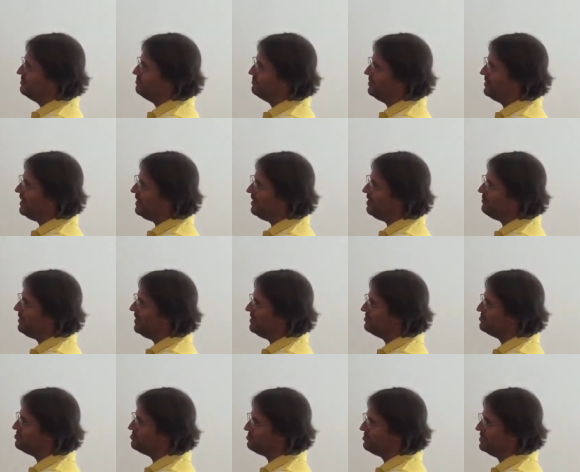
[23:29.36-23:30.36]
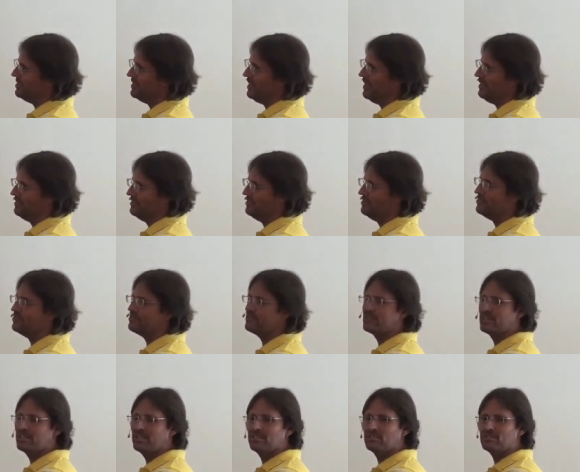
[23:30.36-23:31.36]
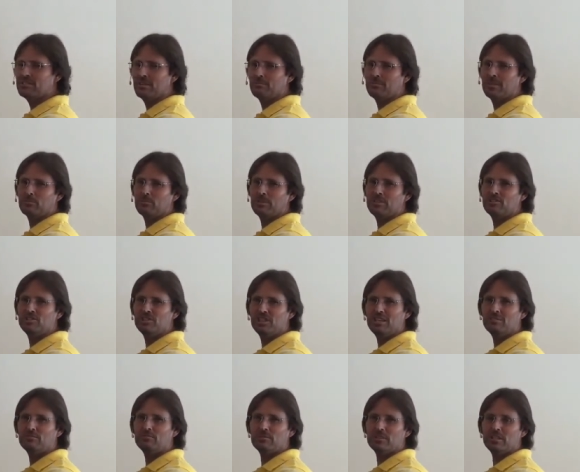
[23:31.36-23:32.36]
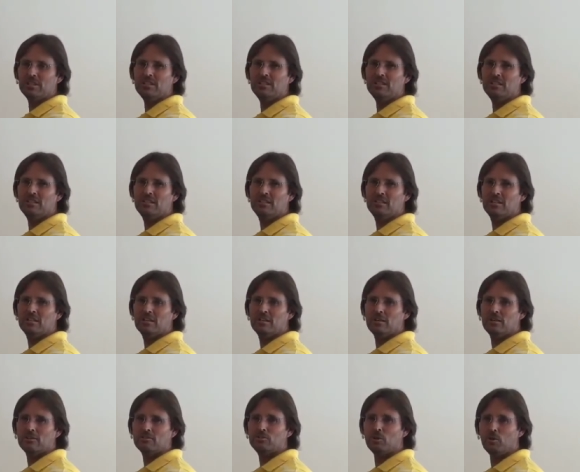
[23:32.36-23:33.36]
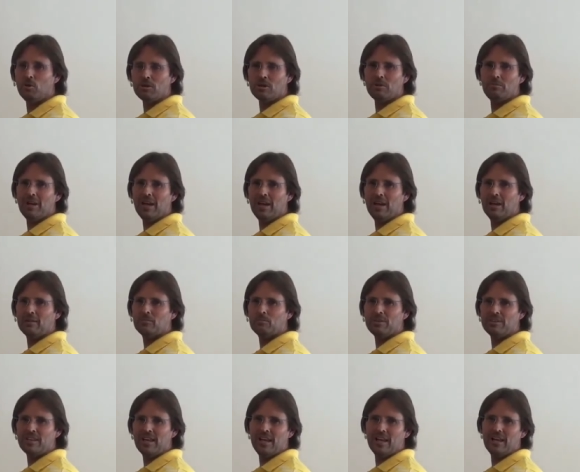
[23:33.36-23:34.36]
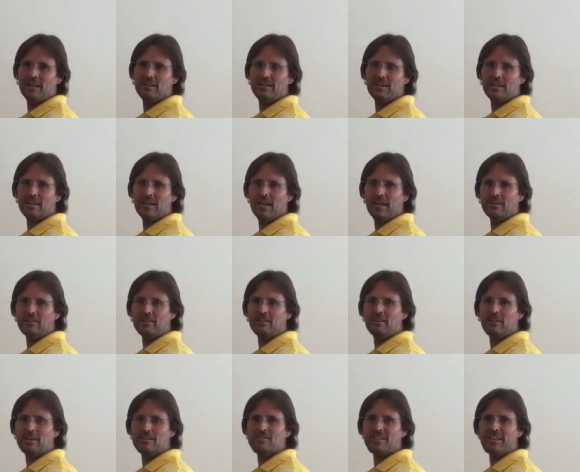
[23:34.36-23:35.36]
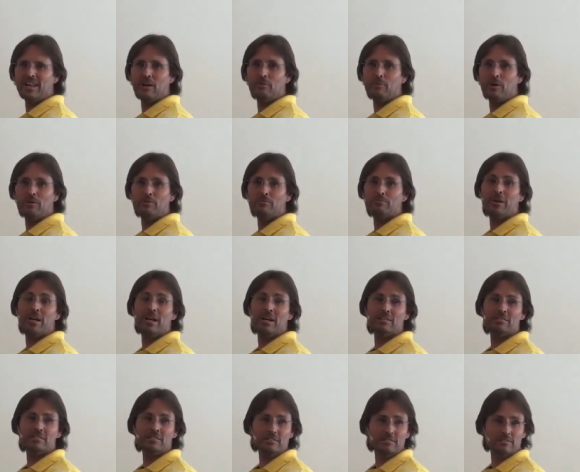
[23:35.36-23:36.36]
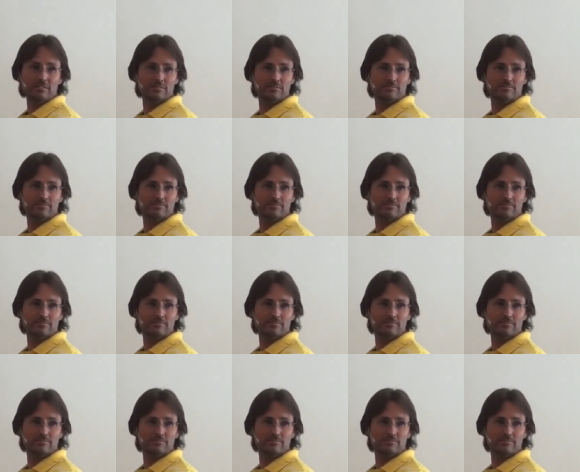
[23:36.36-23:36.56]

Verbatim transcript: but how others treat others is something we generally talk about without analysing our own part in.